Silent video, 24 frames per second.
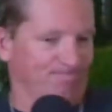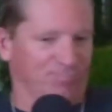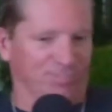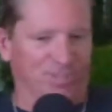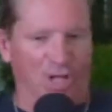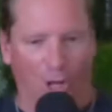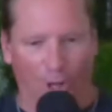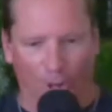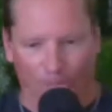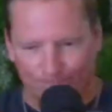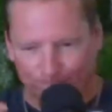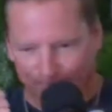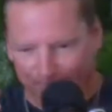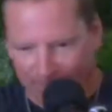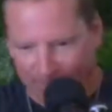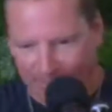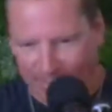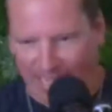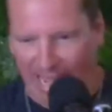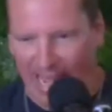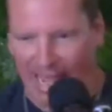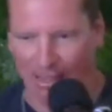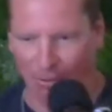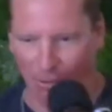So,
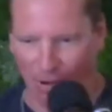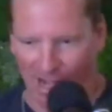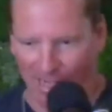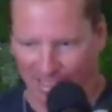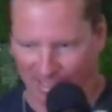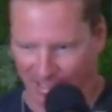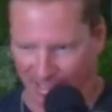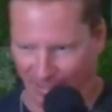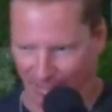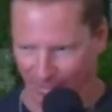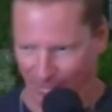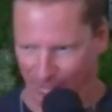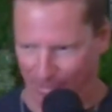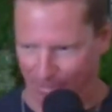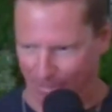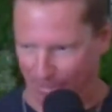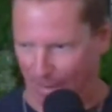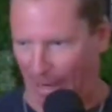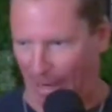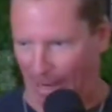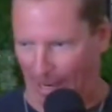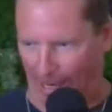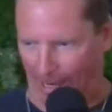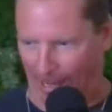guy walks into a
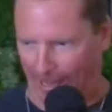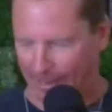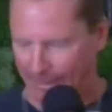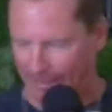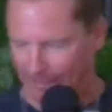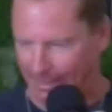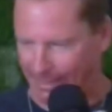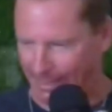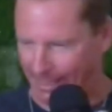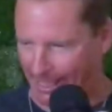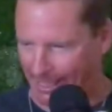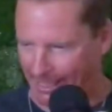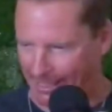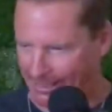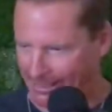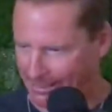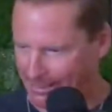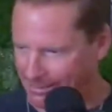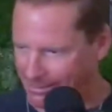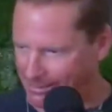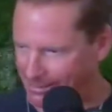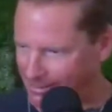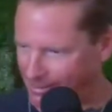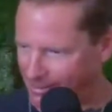bar, okay?
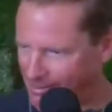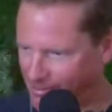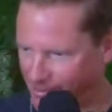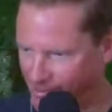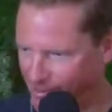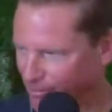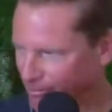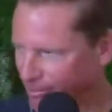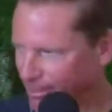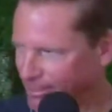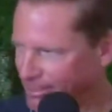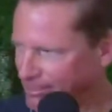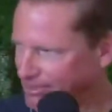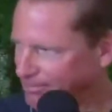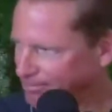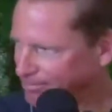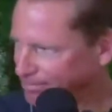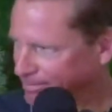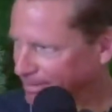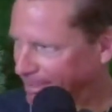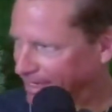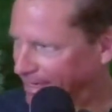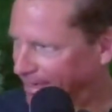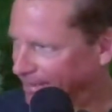These are the greatest
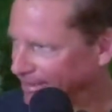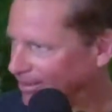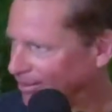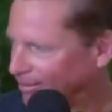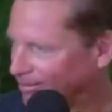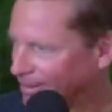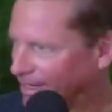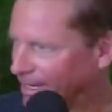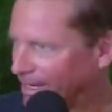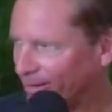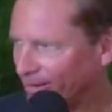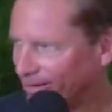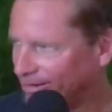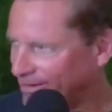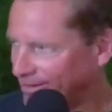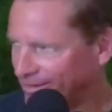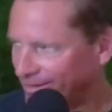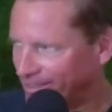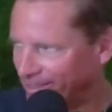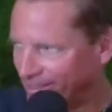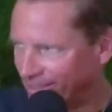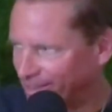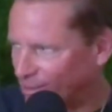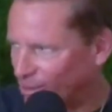guy, you
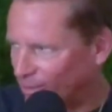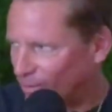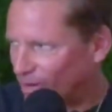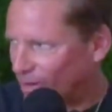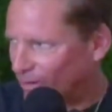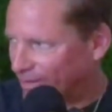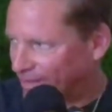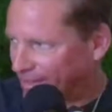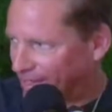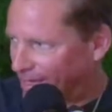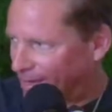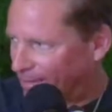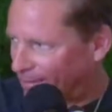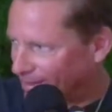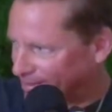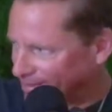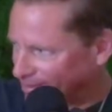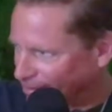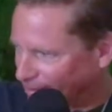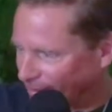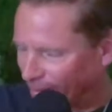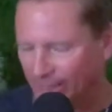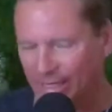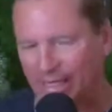can't go wrong with a guy who walks
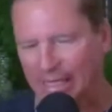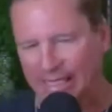into a bar.